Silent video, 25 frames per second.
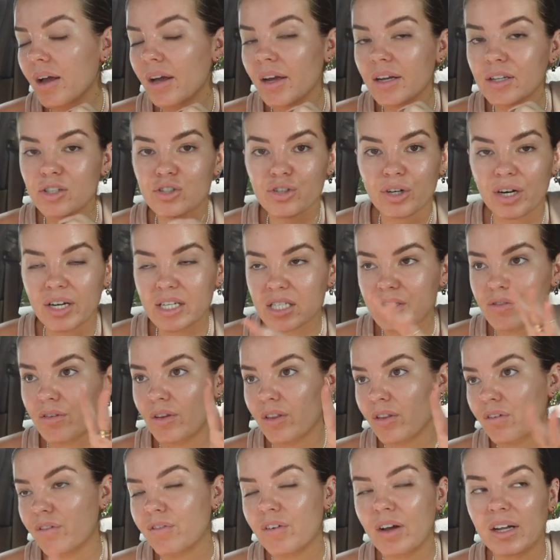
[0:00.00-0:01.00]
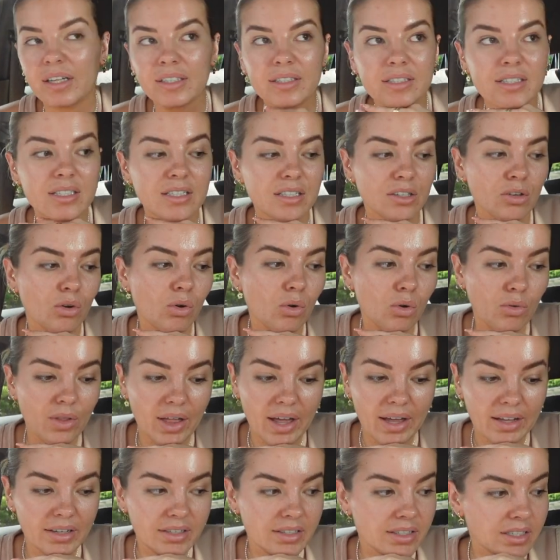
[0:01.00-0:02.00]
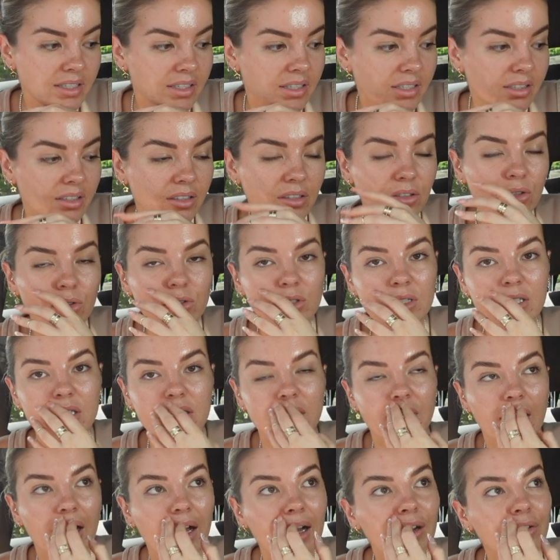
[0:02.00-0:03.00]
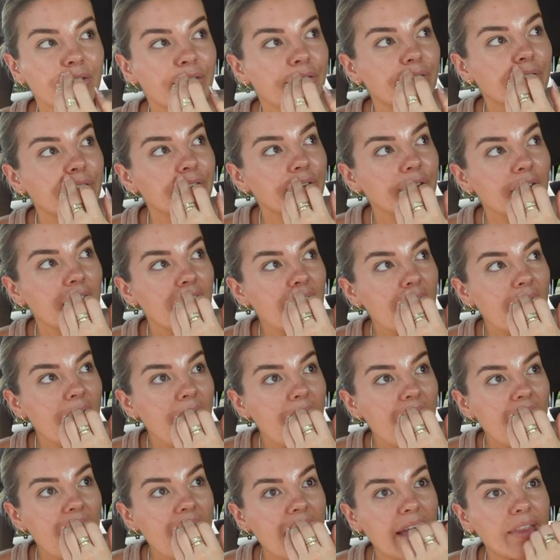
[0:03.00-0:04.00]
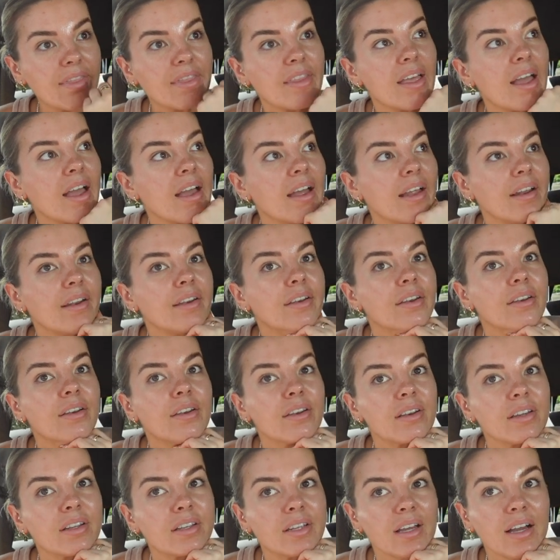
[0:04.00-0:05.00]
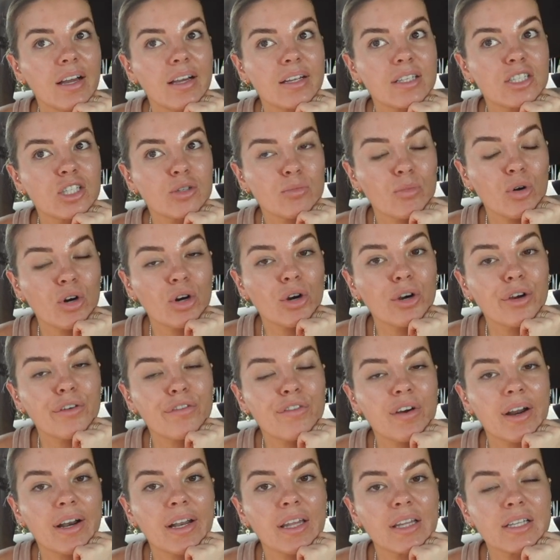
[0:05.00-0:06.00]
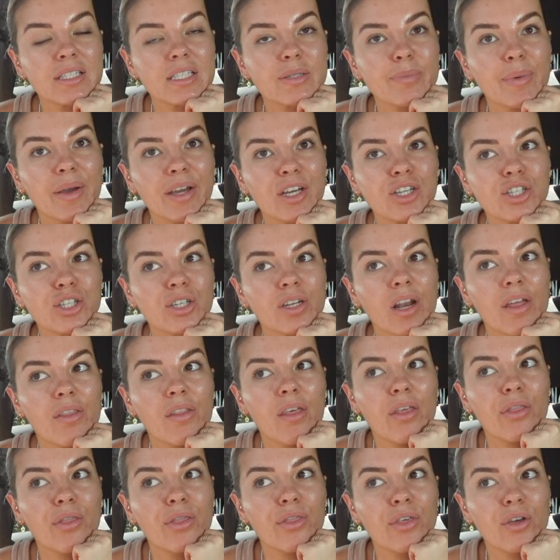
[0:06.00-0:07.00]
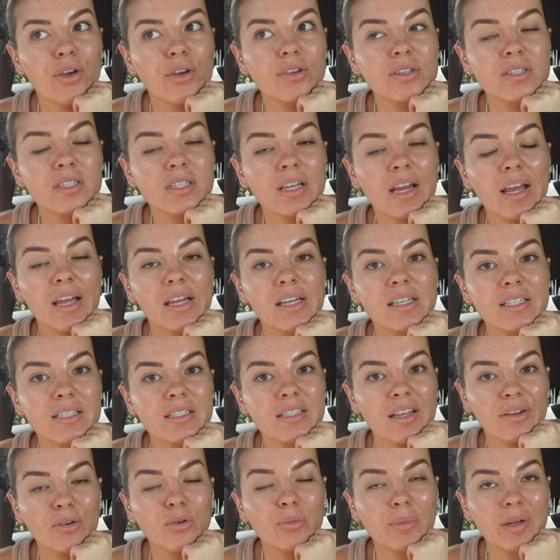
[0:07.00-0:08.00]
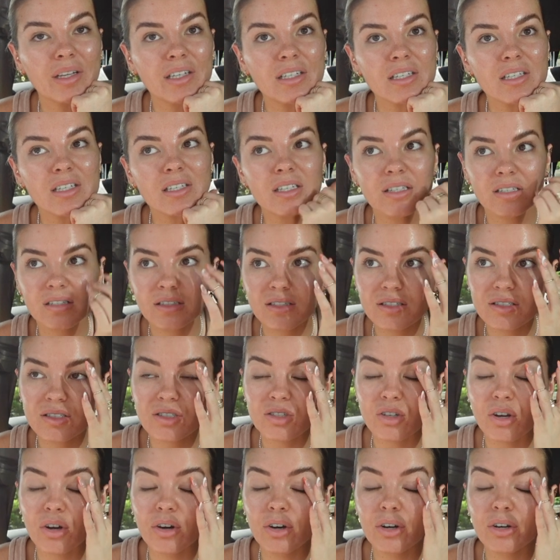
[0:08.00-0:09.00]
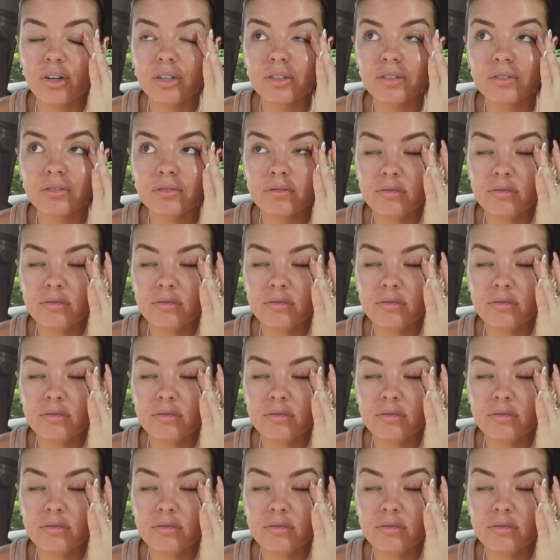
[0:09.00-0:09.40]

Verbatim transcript: and transfer the funds and all that good stuff and then yeah tomorrow final inspection and then thursday is settlement so